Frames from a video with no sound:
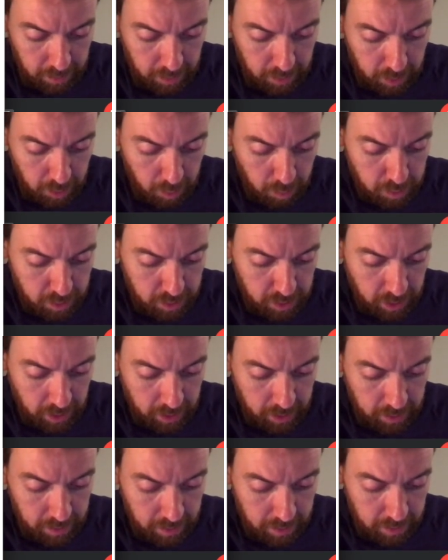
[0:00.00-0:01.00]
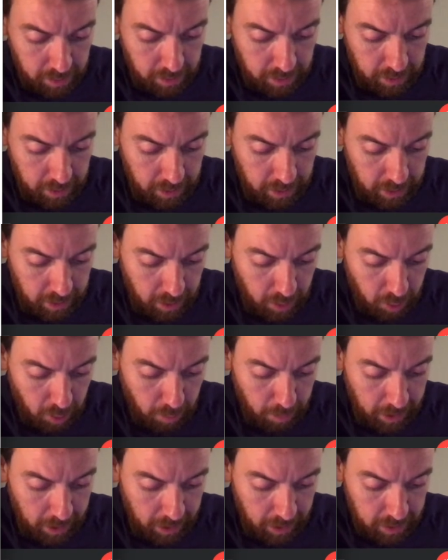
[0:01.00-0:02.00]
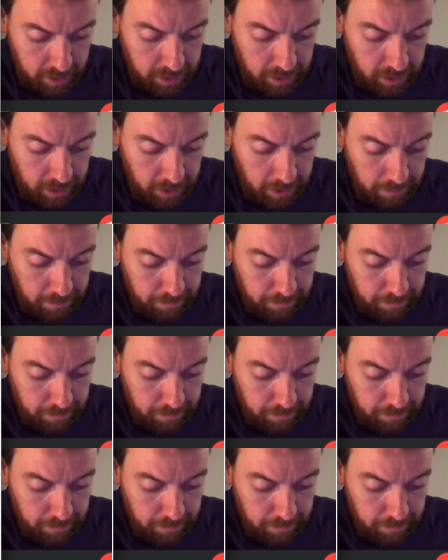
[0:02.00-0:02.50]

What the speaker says: cosine omega t.